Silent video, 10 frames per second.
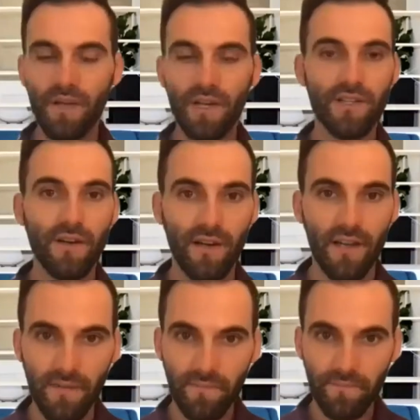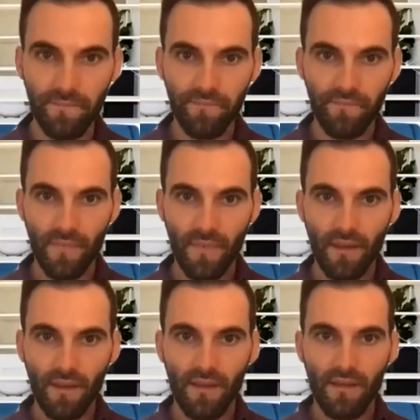an attorney
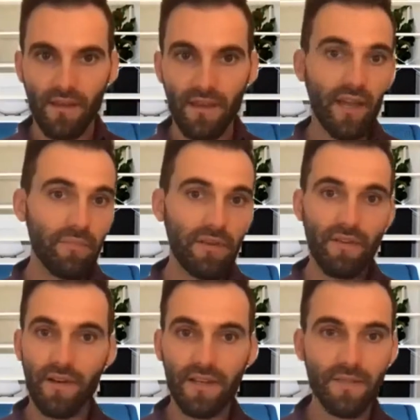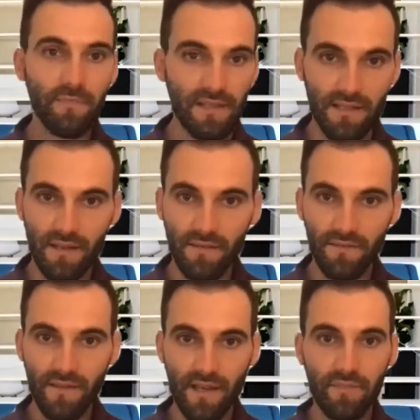can be very expensive.
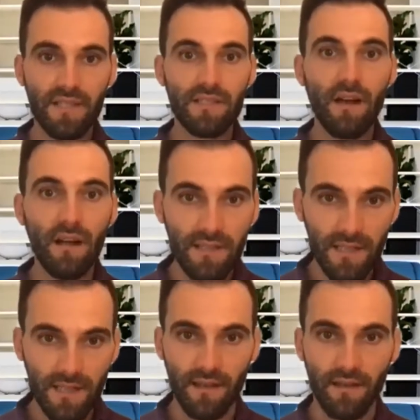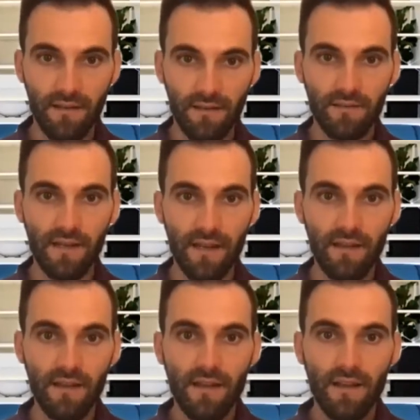It can be daunting,
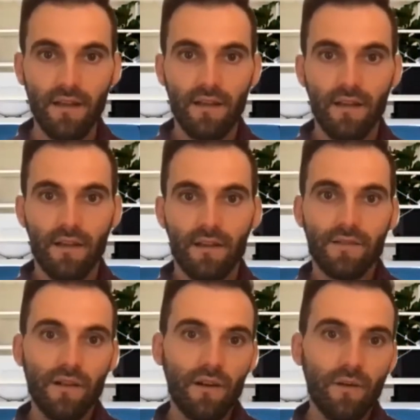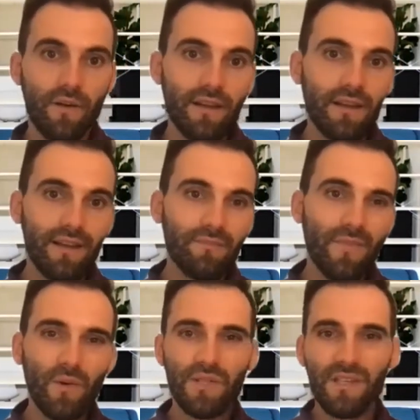right? So in
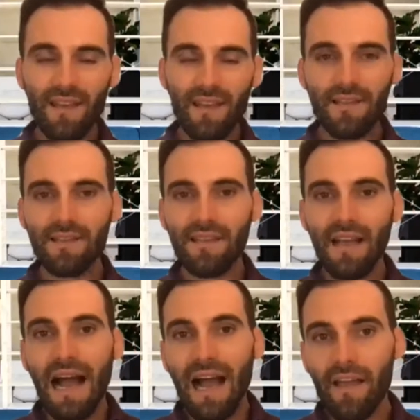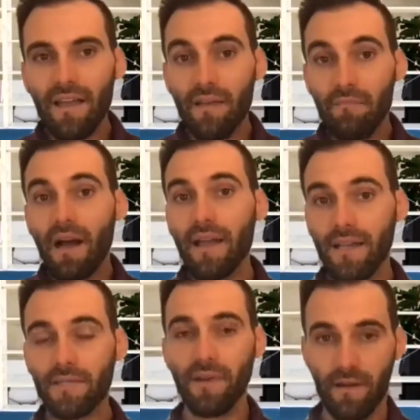most cases, in my
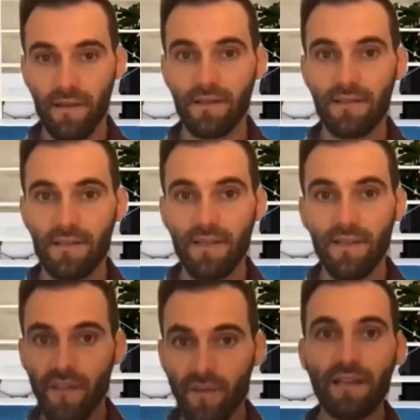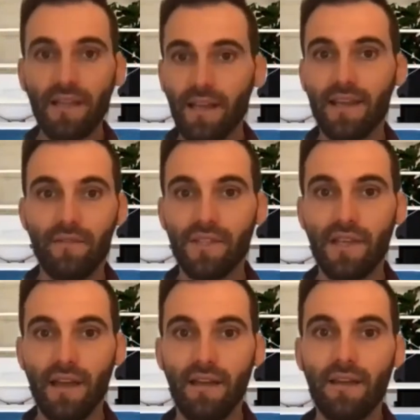experience and the feedback that I get every
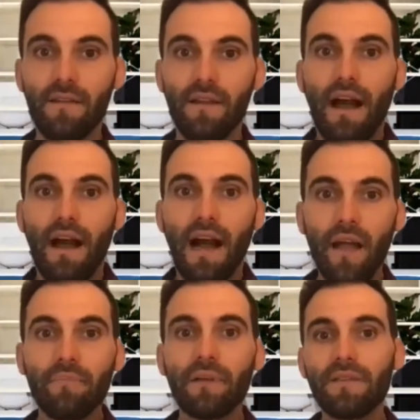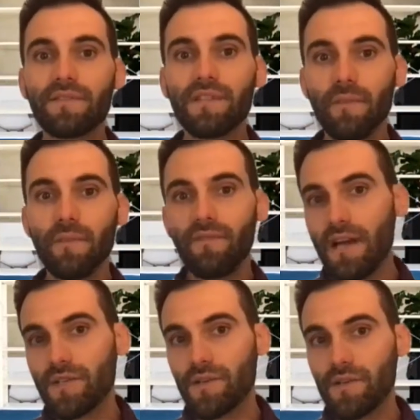day, I believe some
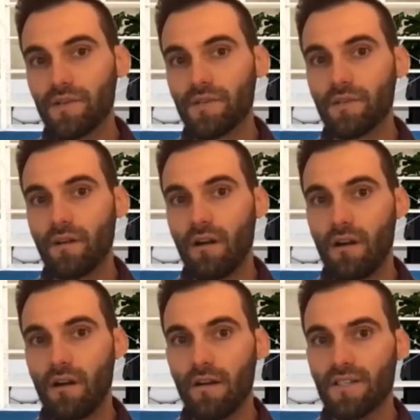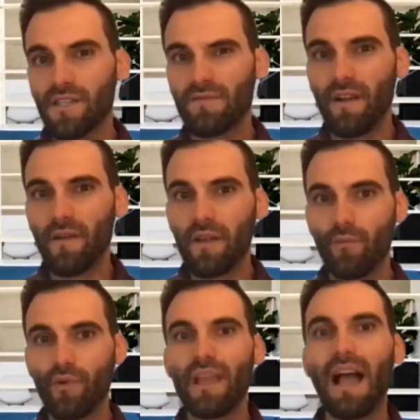advisors are just very
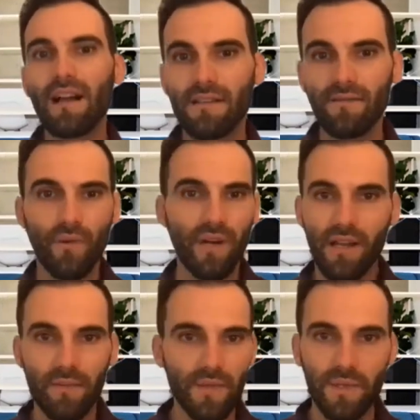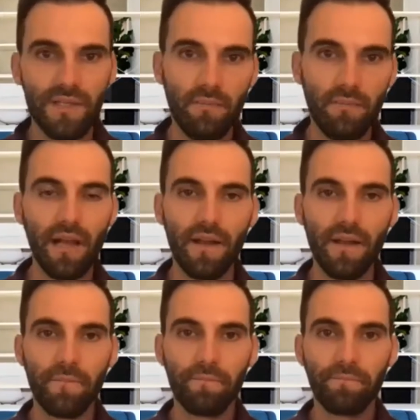reactive when it comes to estate
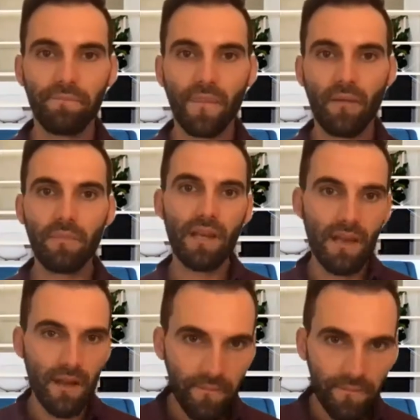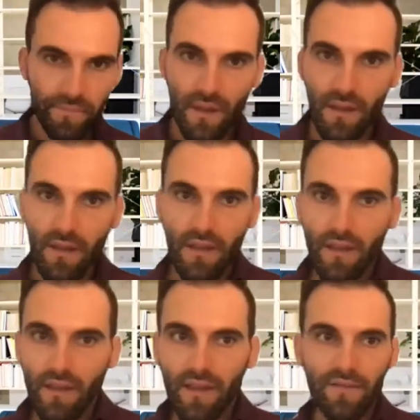planning. Meaning,
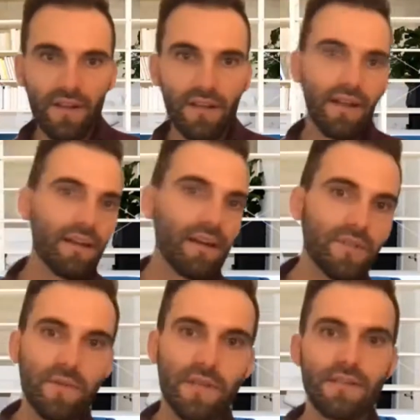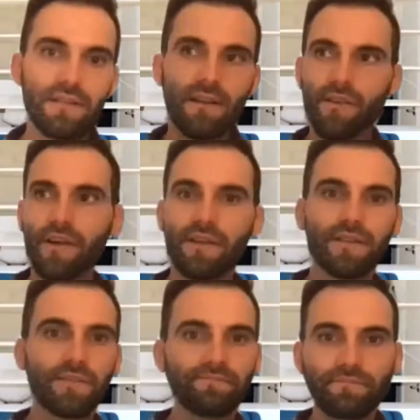if a client comes to me and says,
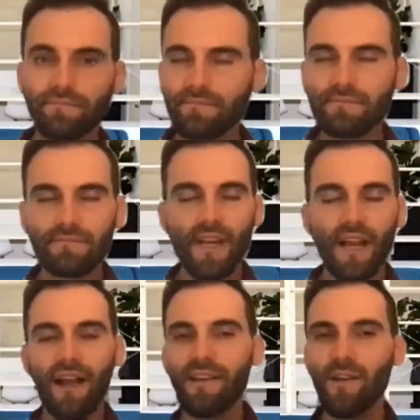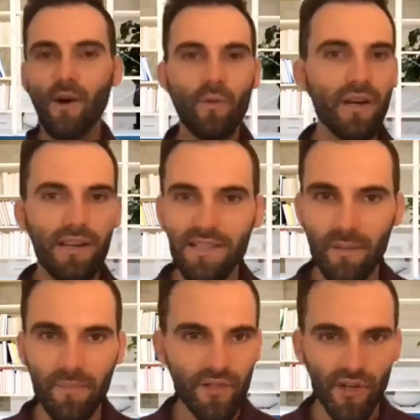Andres, I know we need to set
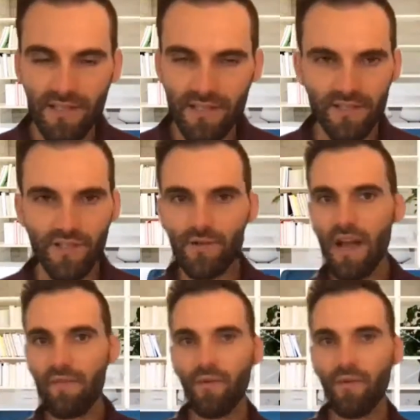up a trust. Do you have a